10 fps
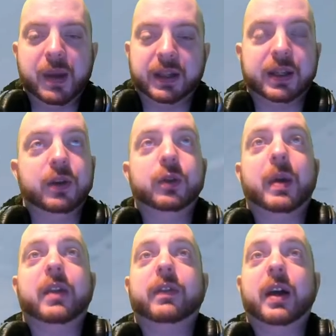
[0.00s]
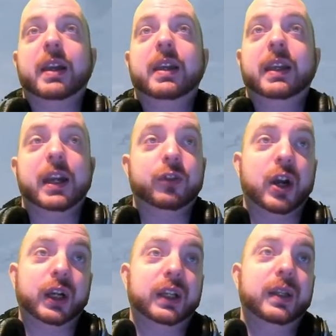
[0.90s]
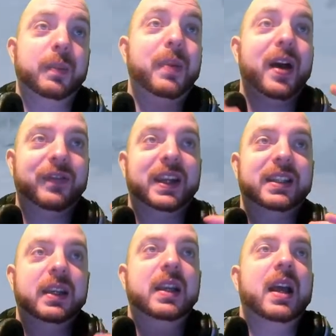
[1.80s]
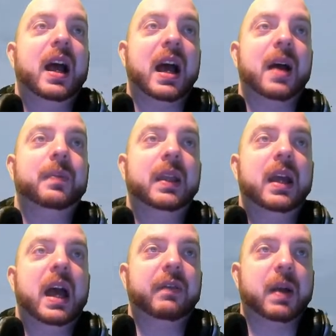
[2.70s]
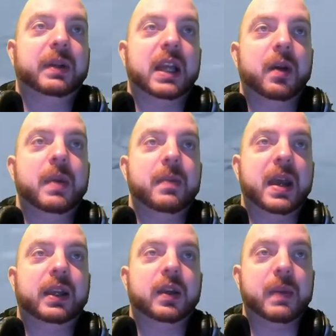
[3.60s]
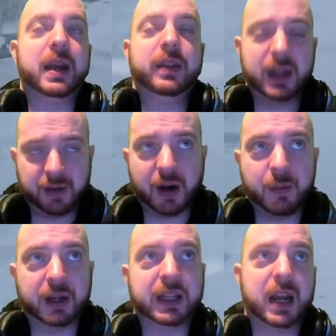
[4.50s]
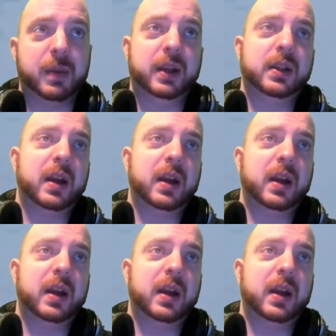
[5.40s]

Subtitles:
a social butterfly, getting drunk. Perfect. Have a cup of tea on me, mate. Good man. Thank you very much, Dalamars. Oh, I